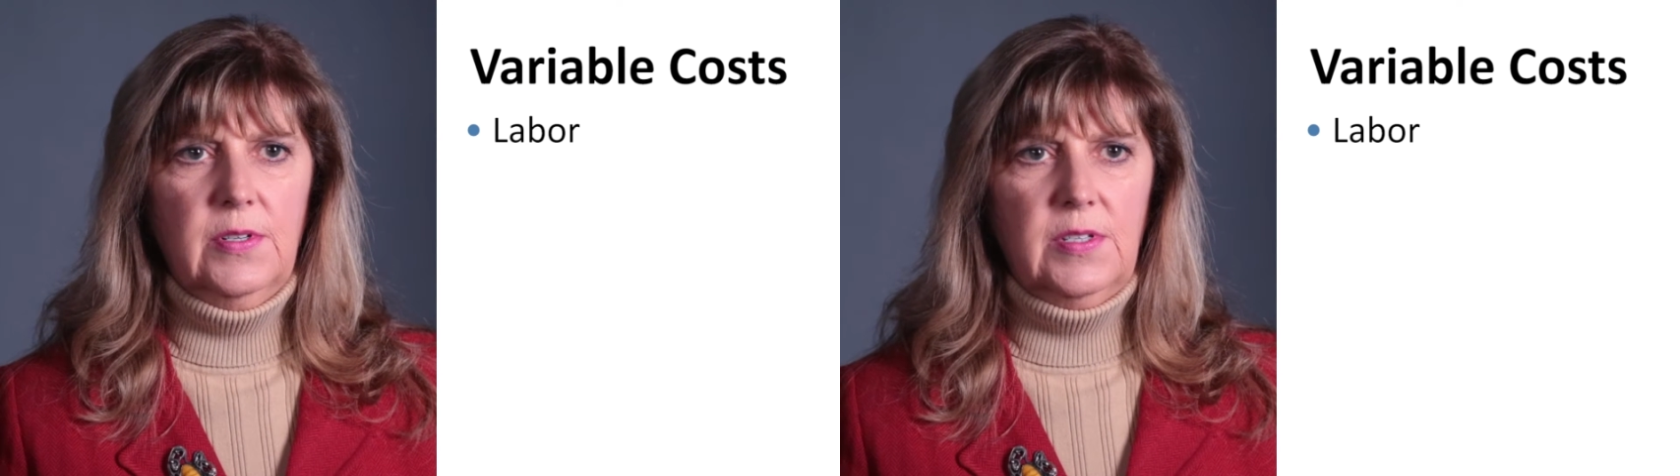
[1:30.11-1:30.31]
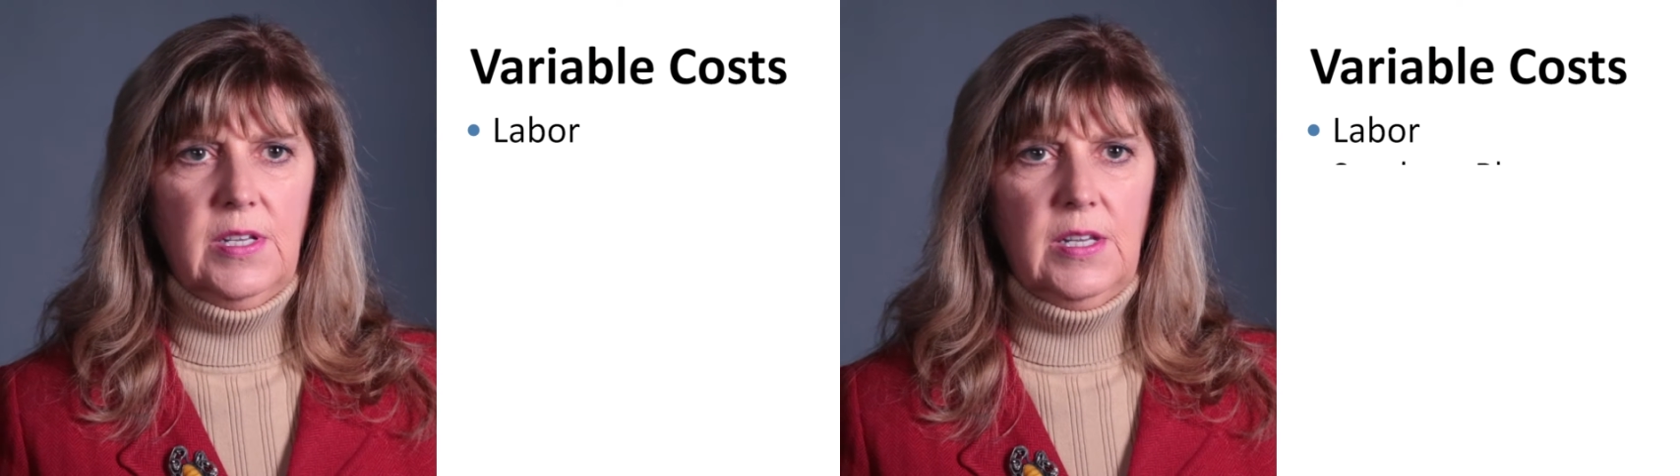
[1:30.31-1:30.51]

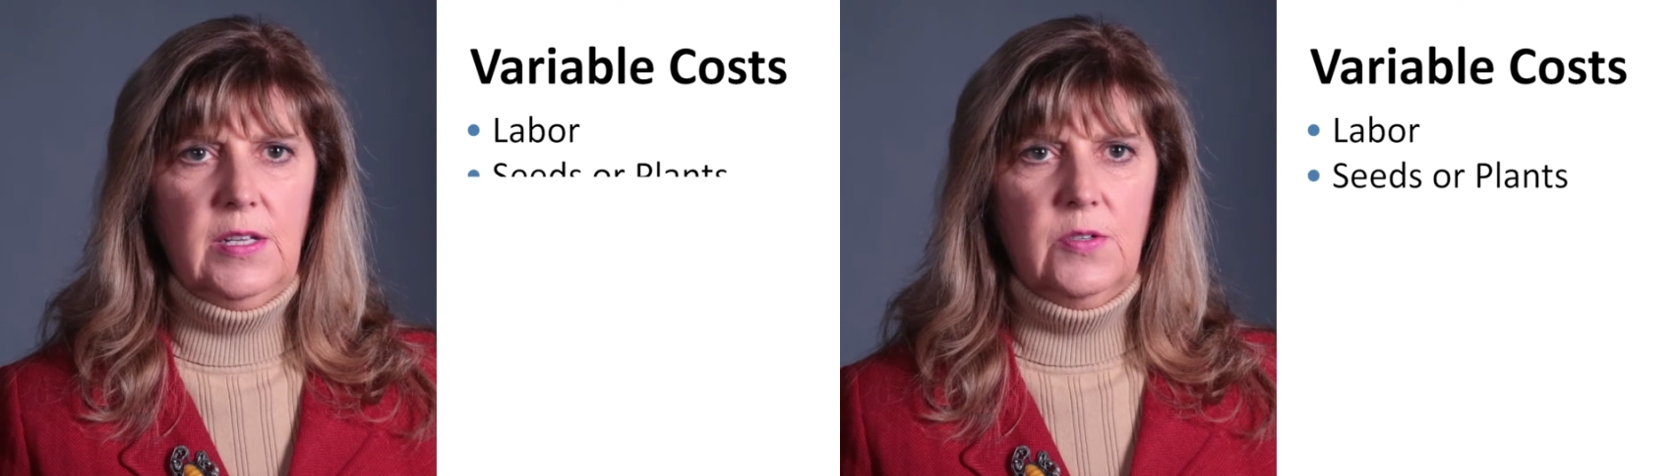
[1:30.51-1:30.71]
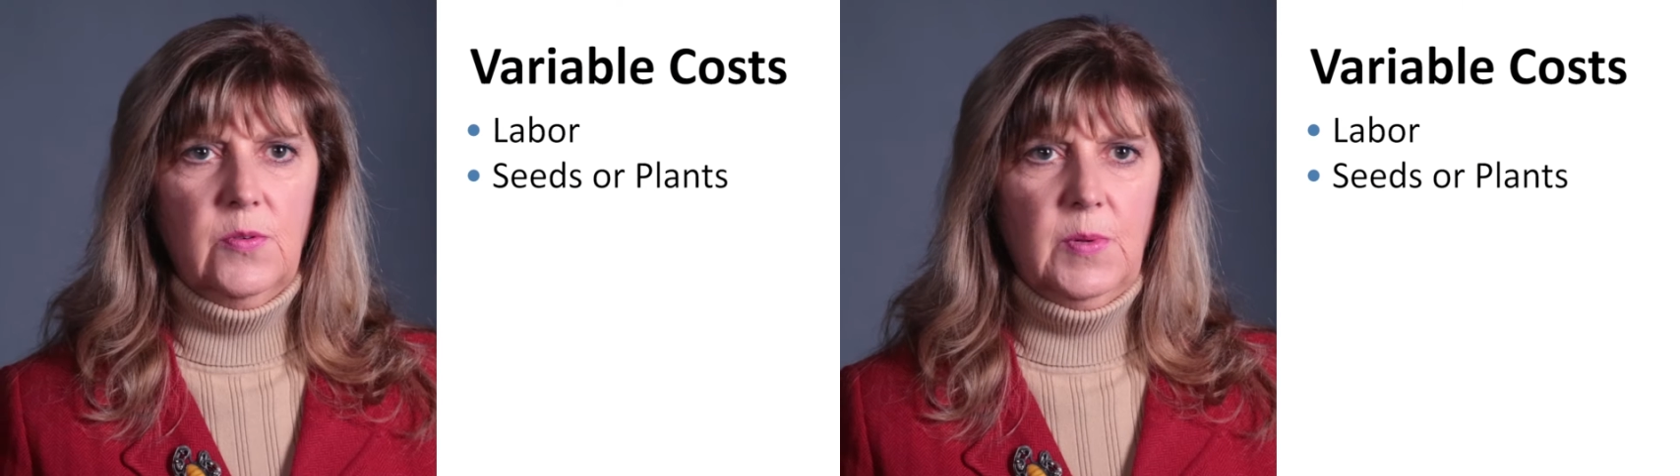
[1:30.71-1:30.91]

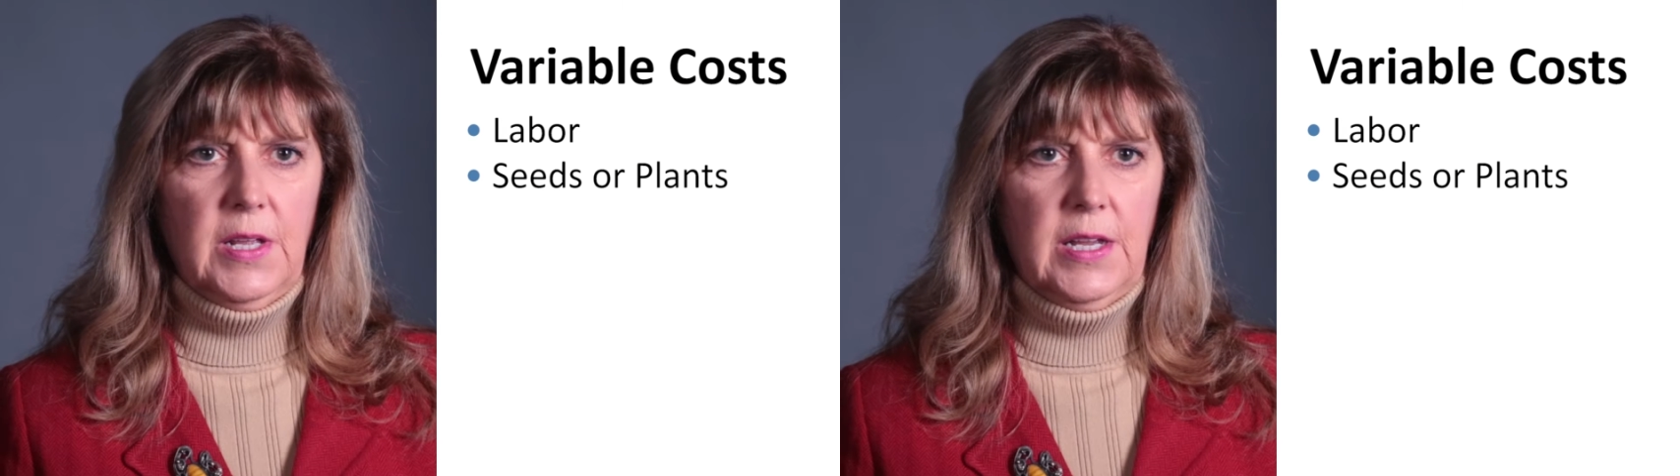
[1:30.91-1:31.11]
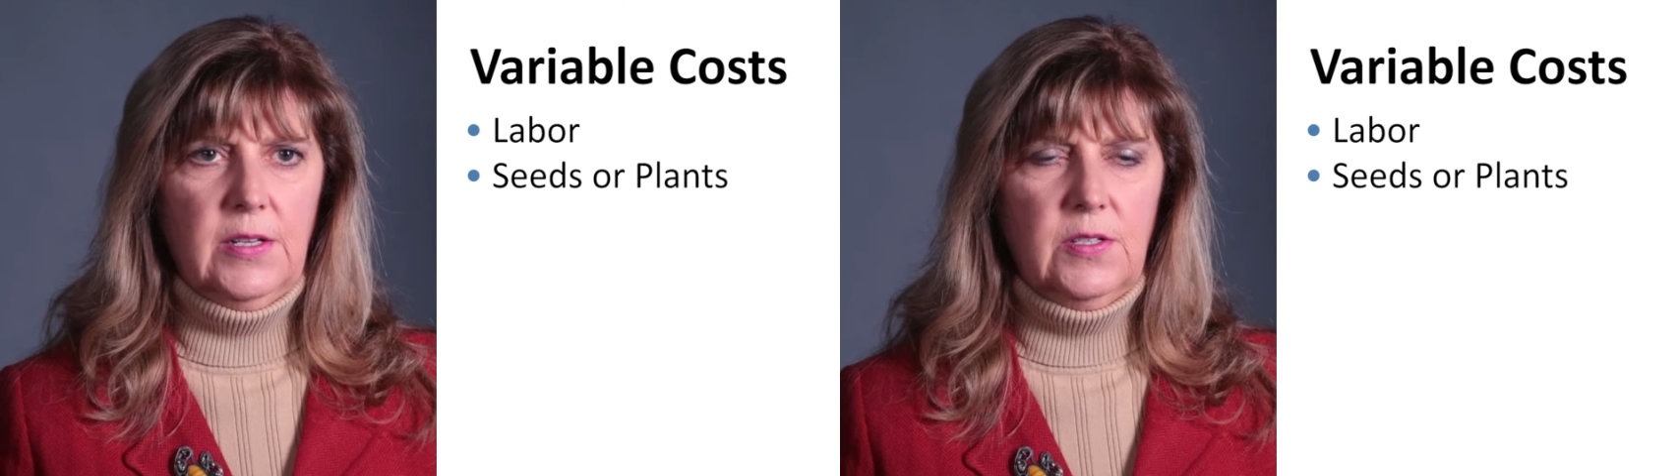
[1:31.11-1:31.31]
seeds or
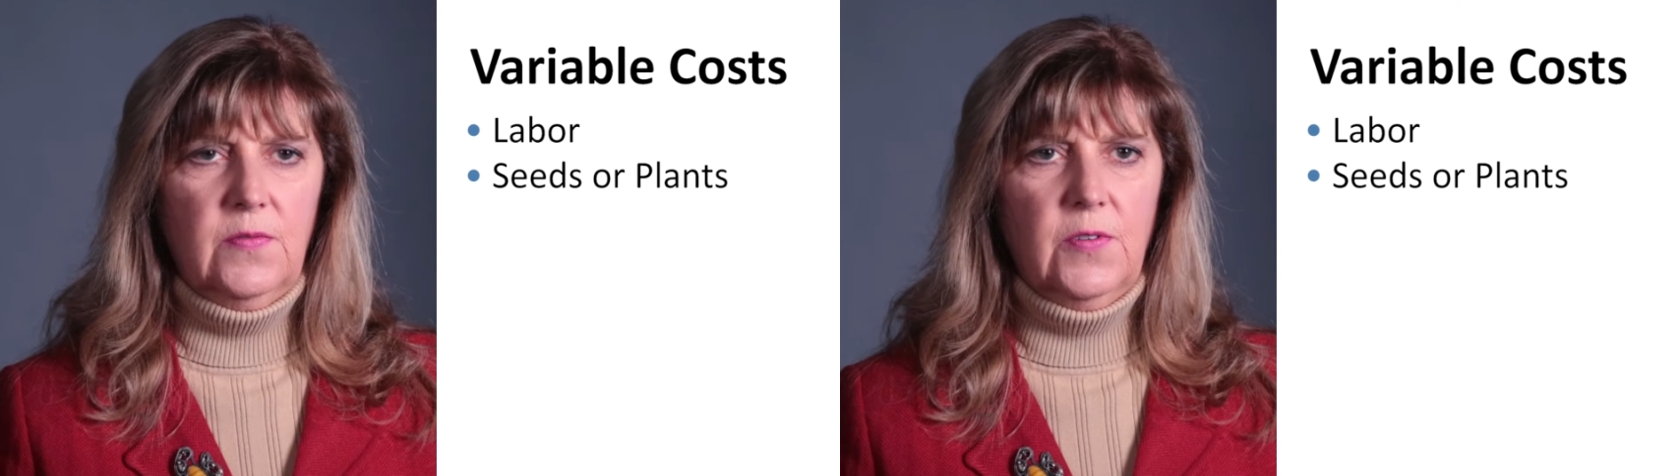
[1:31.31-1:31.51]
plants,